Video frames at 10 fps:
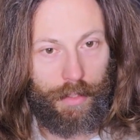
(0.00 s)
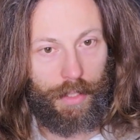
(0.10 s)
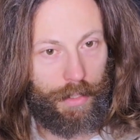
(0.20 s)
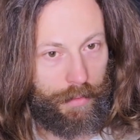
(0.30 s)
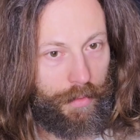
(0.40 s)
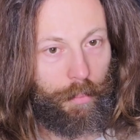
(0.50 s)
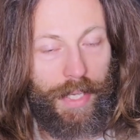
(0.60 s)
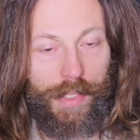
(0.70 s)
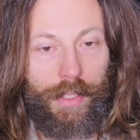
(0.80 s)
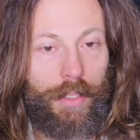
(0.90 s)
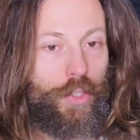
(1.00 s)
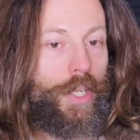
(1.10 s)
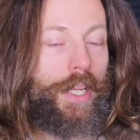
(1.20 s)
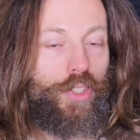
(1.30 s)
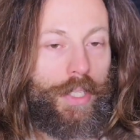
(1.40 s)
It basically
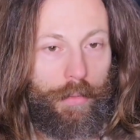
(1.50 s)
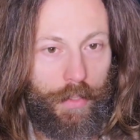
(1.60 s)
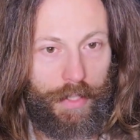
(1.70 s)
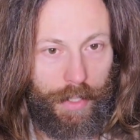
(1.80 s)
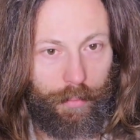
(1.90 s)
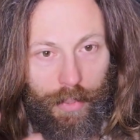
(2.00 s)
changed everything.